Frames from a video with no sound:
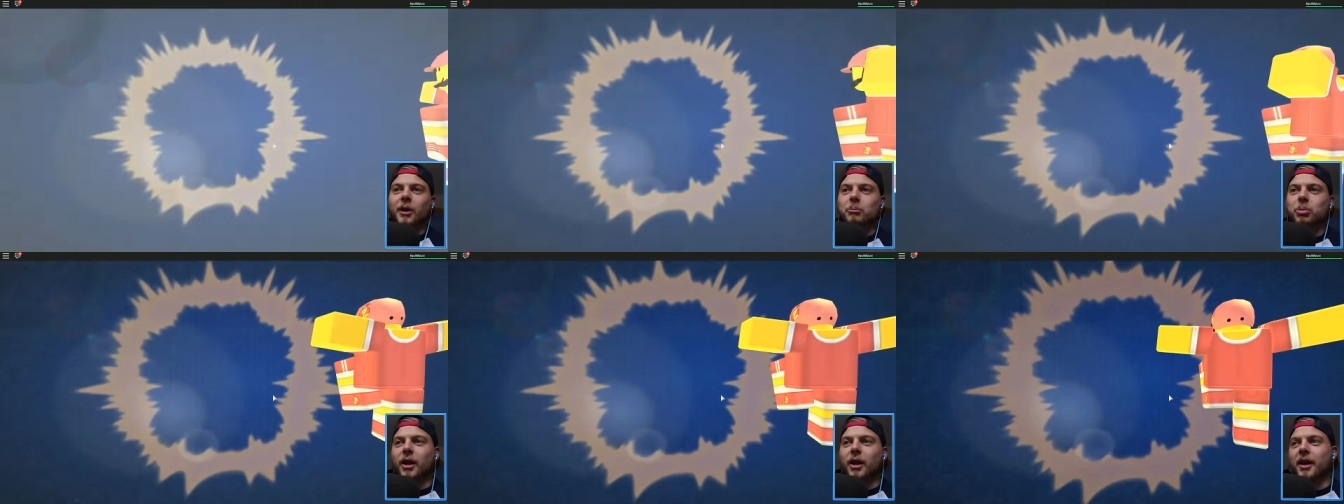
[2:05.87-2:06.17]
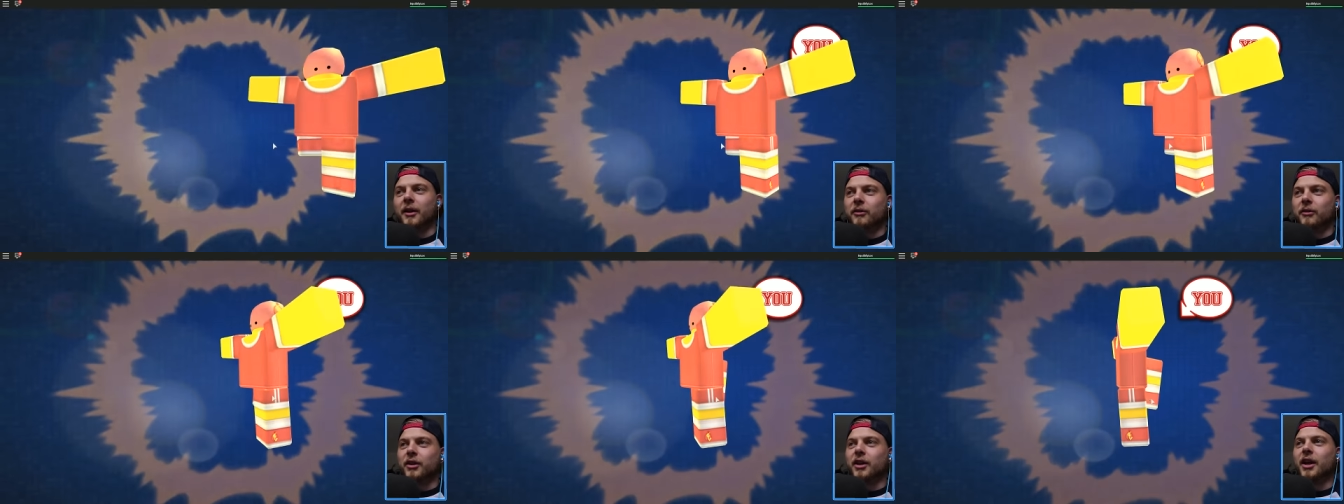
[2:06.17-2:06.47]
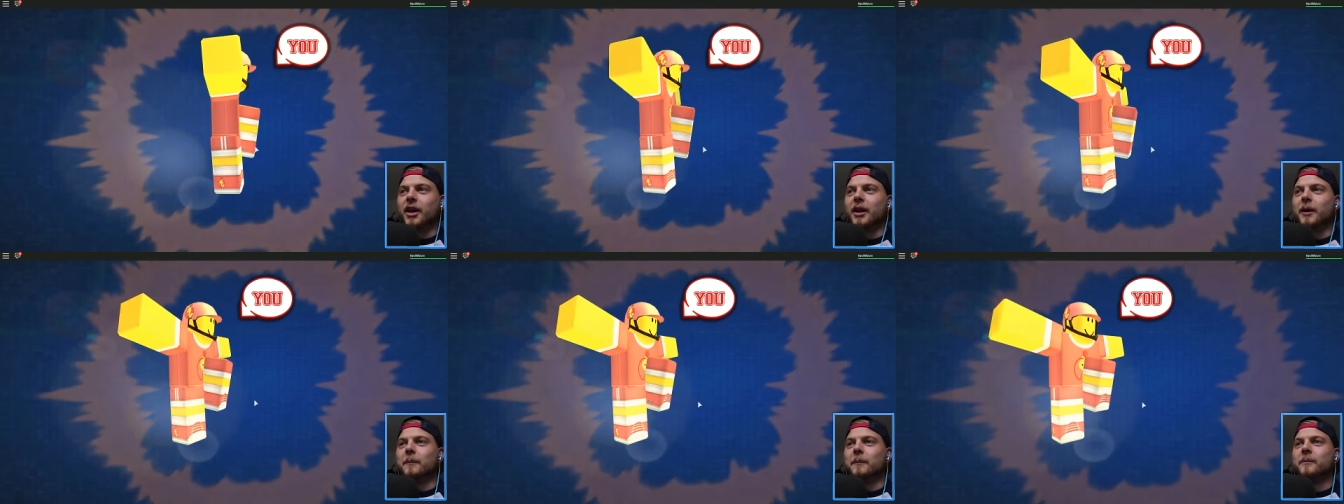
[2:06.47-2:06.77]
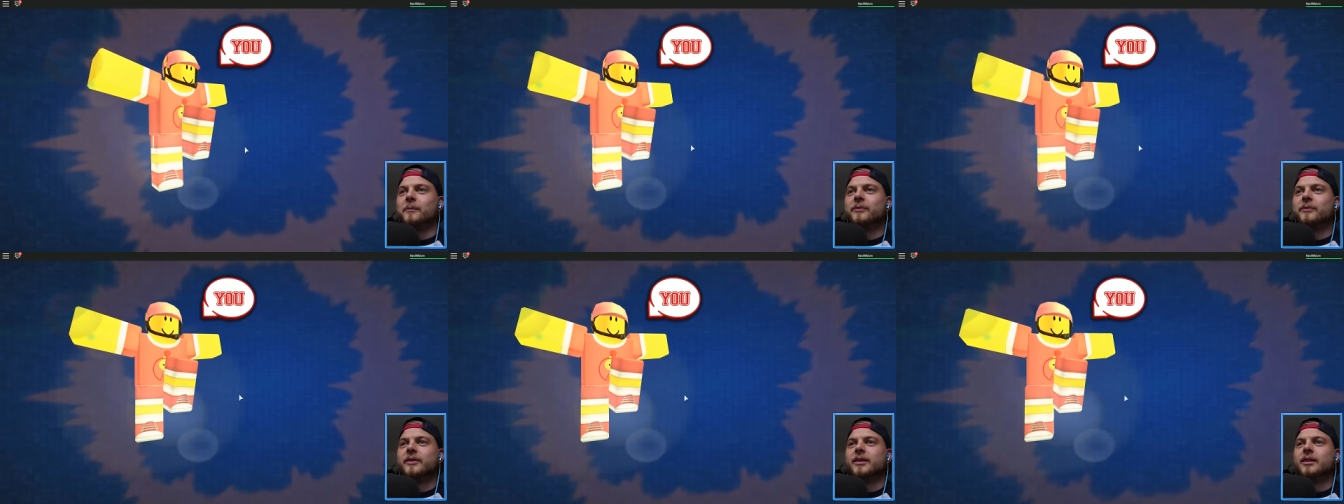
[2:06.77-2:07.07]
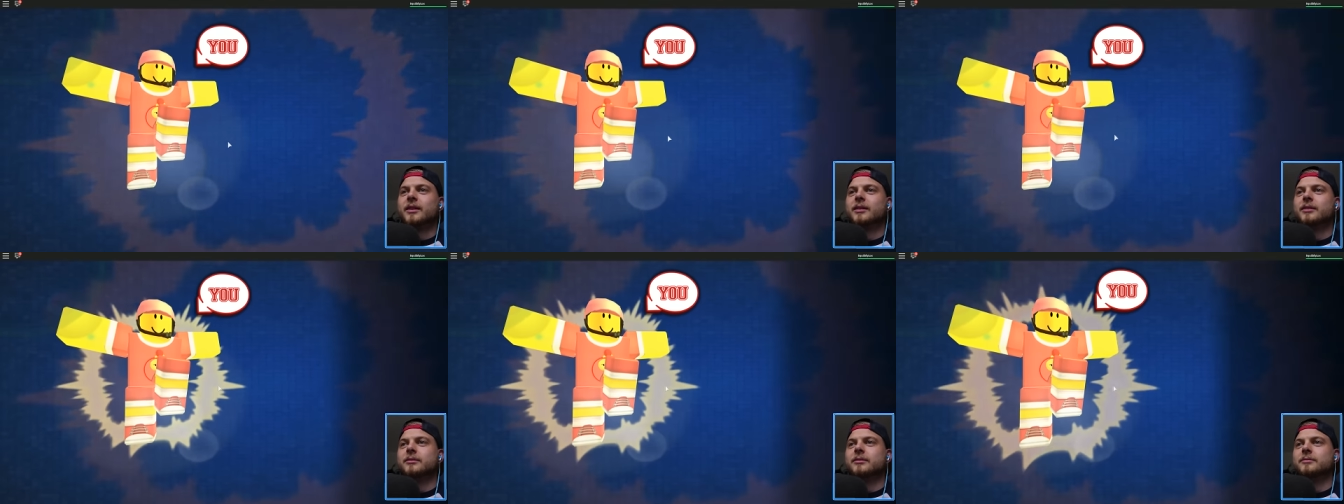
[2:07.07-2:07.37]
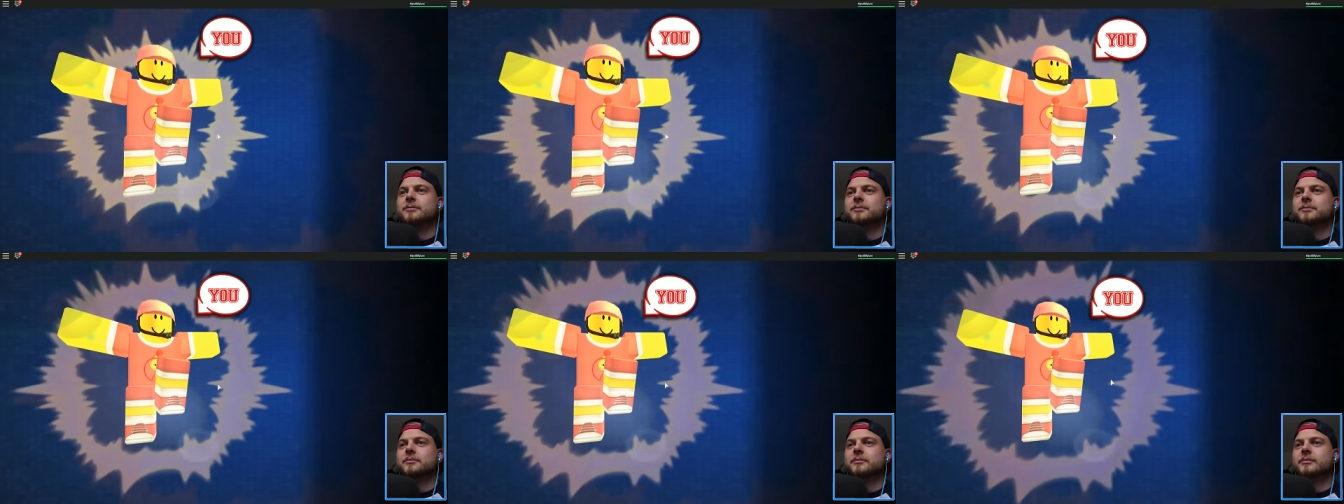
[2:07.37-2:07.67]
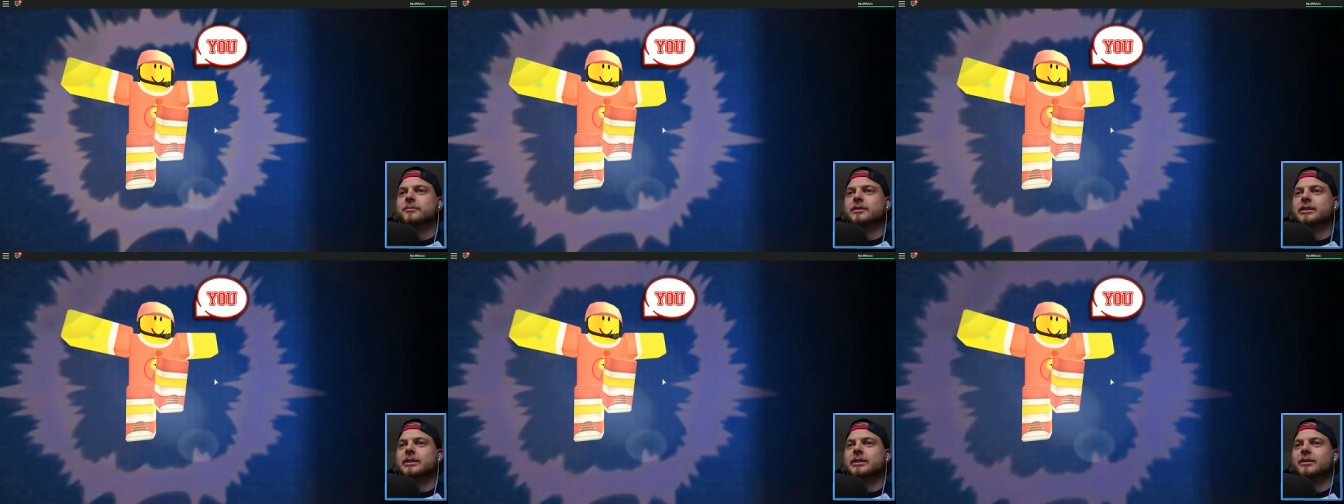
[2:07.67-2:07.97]
Cool, play of the game.
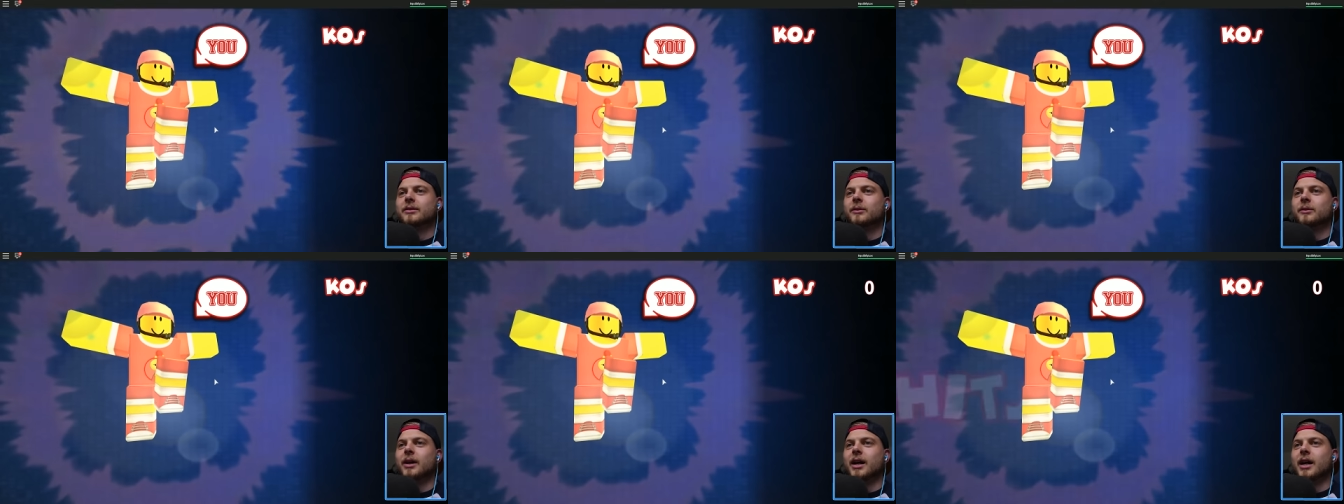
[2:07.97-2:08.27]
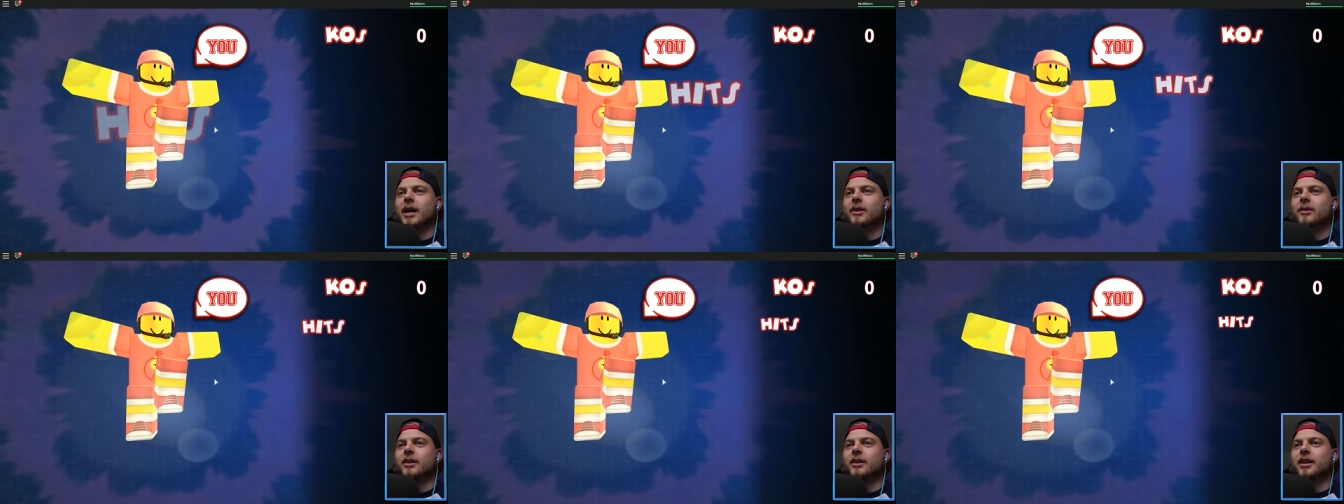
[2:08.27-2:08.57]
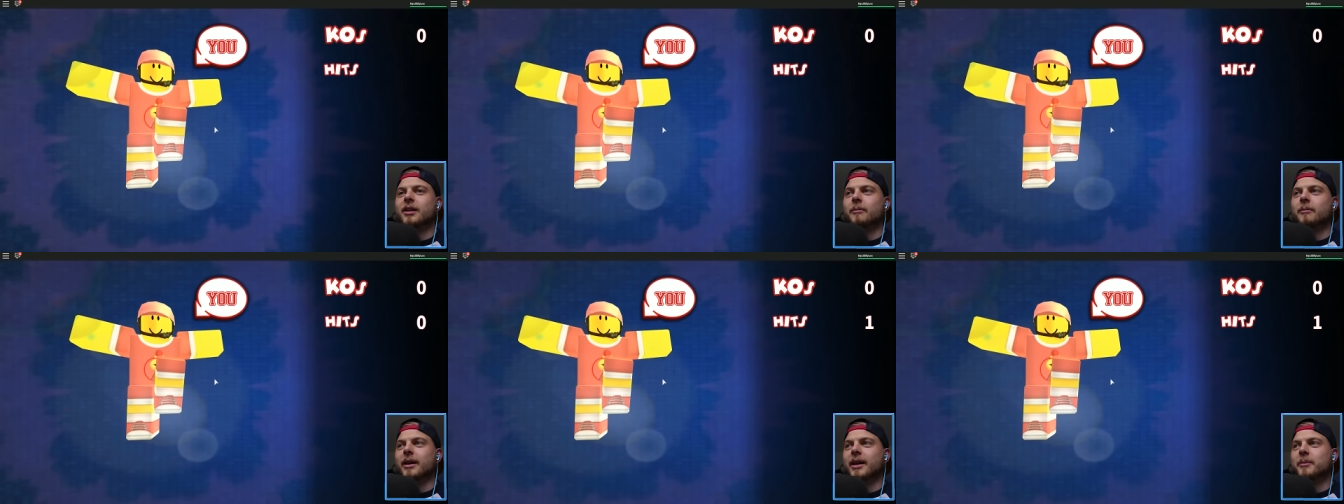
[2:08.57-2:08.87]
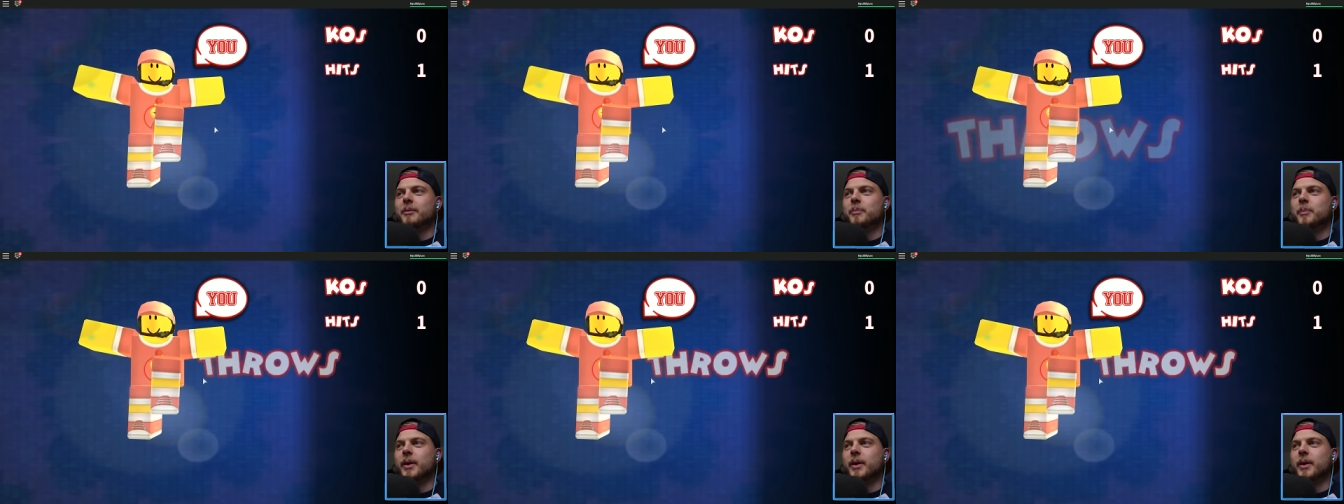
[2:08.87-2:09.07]
Wow, oh, look yeah.